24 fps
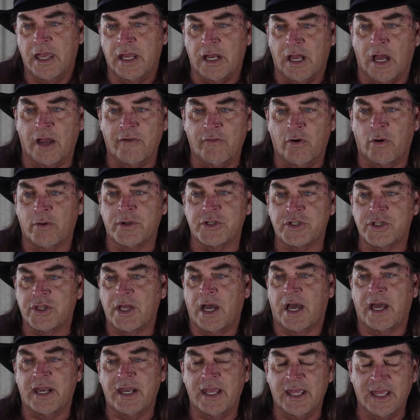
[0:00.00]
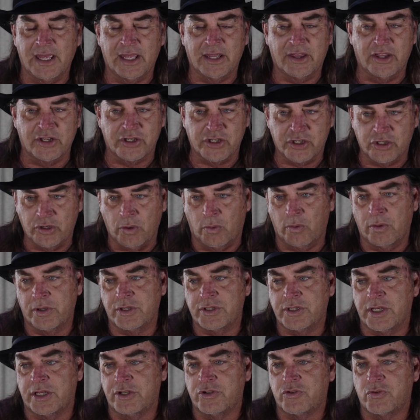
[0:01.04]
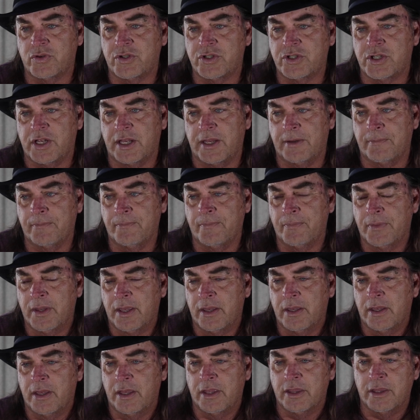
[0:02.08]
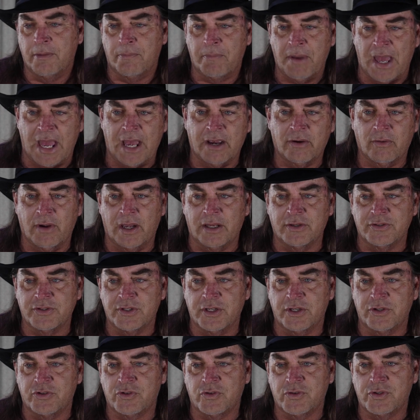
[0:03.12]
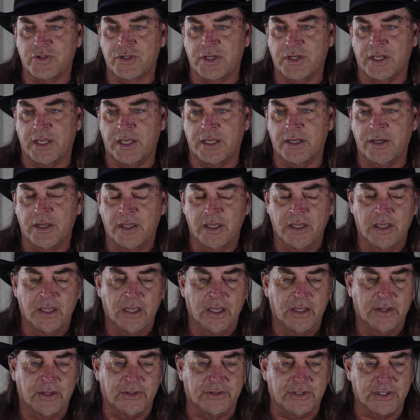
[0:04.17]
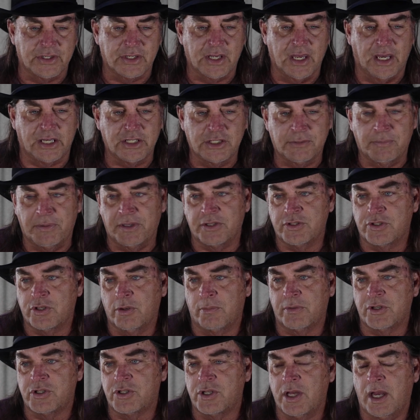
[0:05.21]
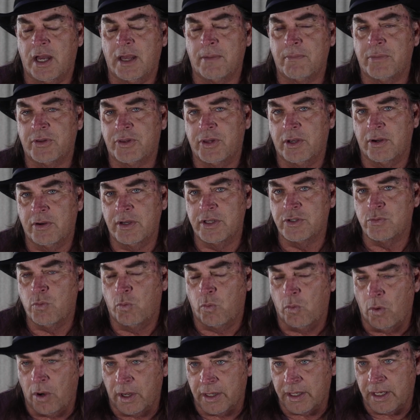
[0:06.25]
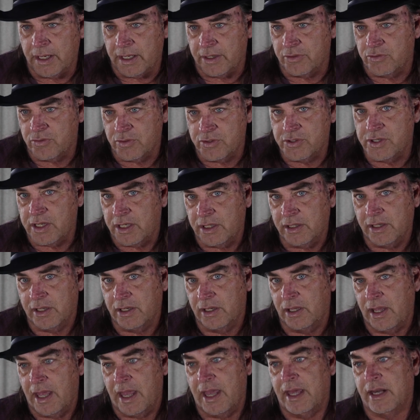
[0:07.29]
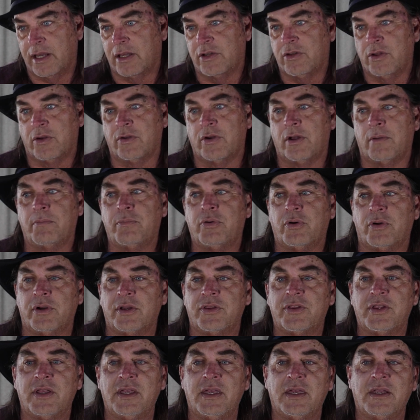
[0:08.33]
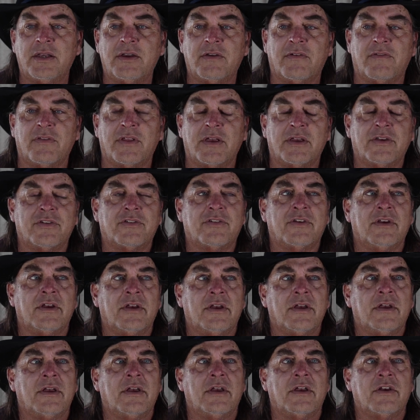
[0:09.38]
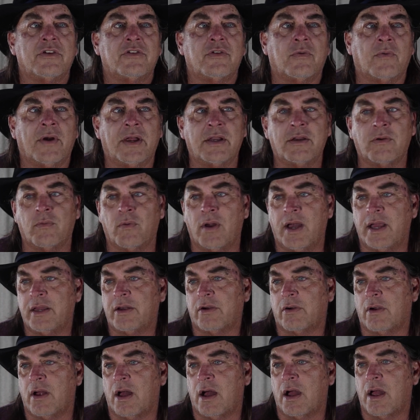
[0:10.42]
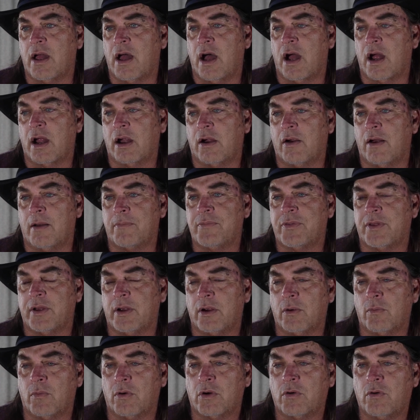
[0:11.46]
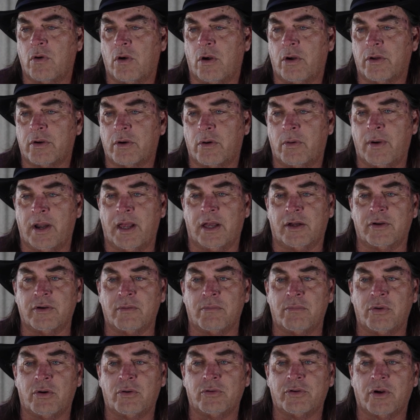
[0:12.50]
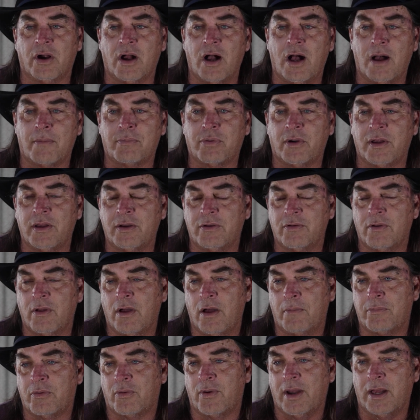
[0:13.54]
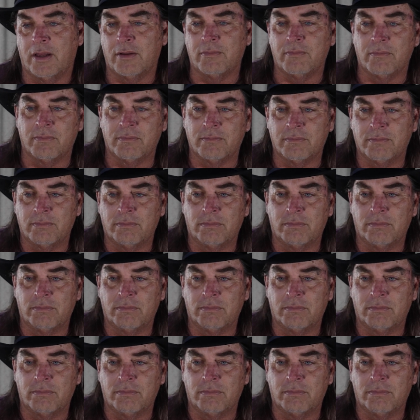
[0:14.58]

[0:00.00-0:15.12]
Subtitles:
and I've always thought the story's interesting. The background's interesting that these guys spent so much time, but there is one interesting little anecdote I'll put at the end of this. So Randy Wright and I are up there, and we're crawling around and boulder hopping up around